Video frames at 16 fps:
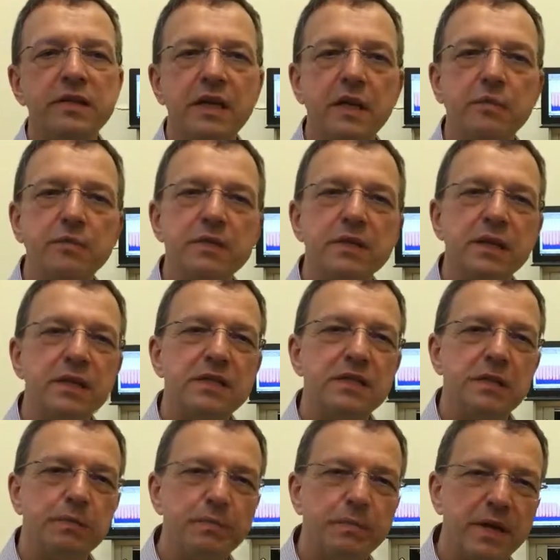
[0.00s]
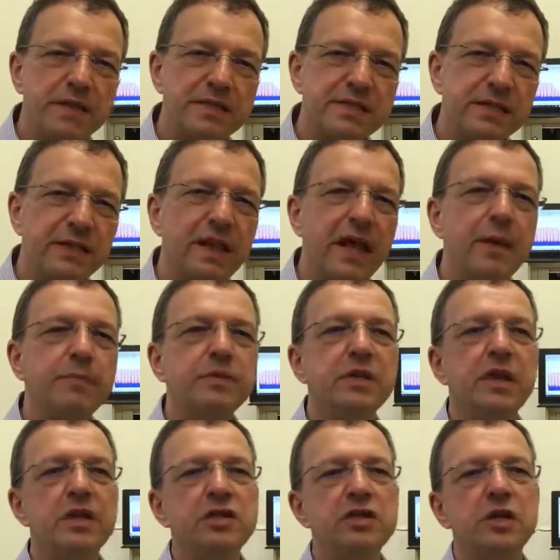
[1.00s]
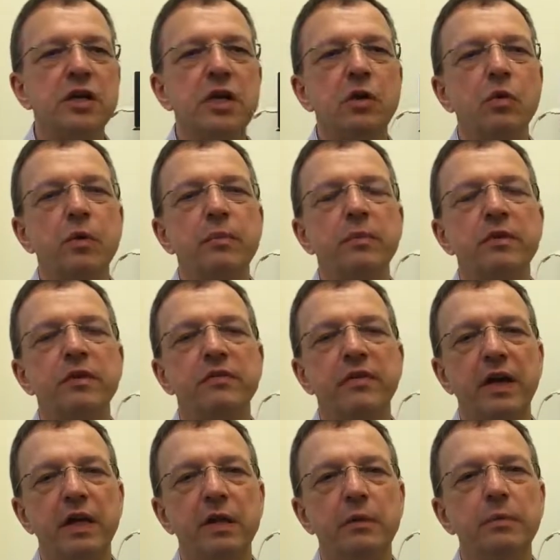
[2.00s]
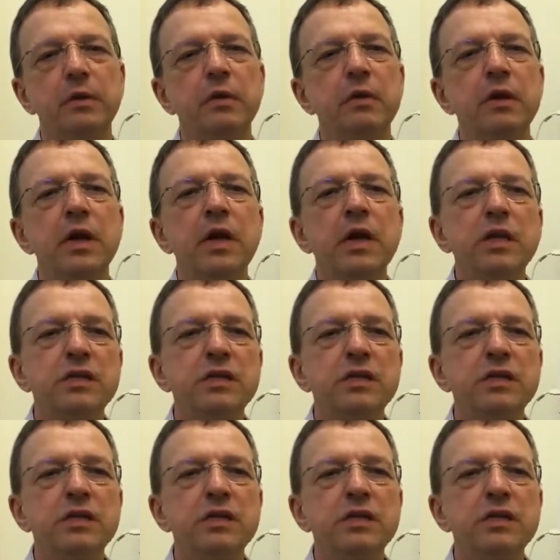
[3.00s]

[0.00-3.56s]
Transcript: TIMS is the best lab teaching equipment available